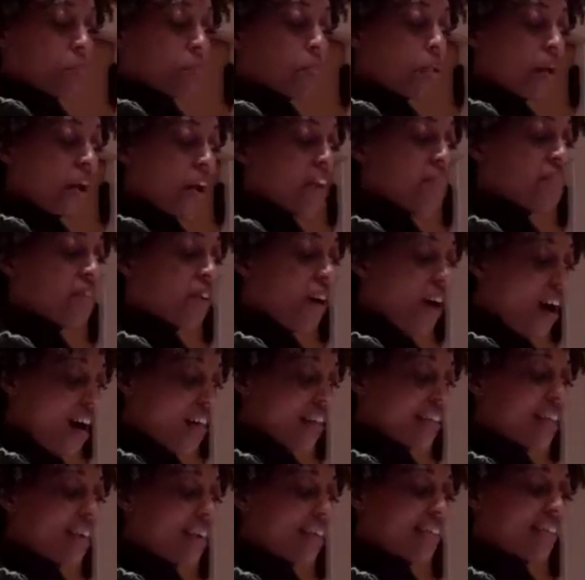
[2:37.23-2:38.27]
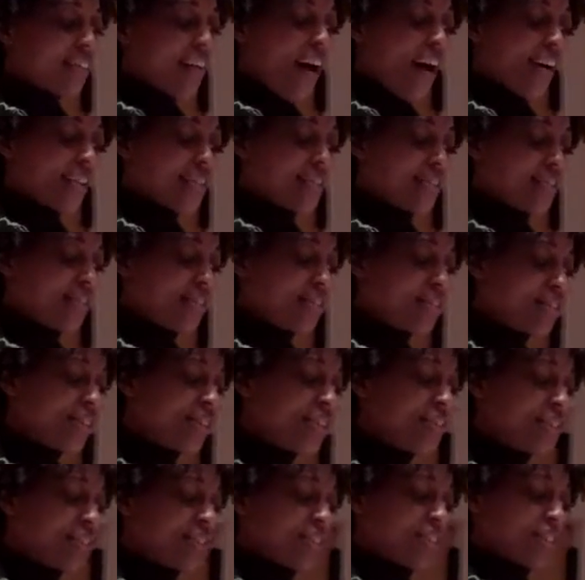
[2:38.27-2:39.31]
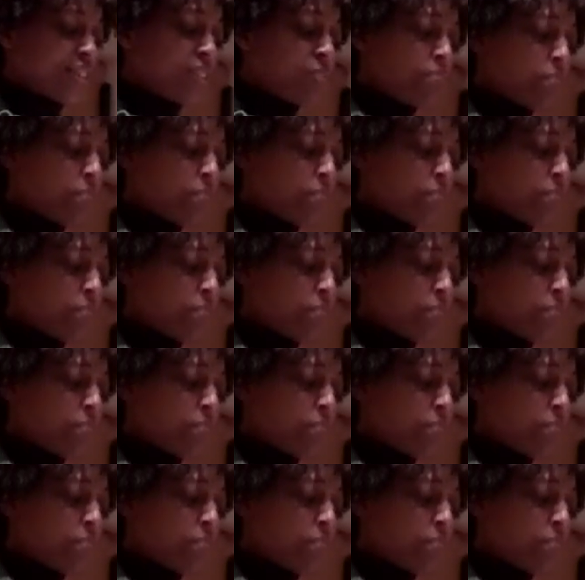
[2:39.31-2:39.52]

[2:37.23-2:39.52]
praying for Ollie Oxen and Jesus to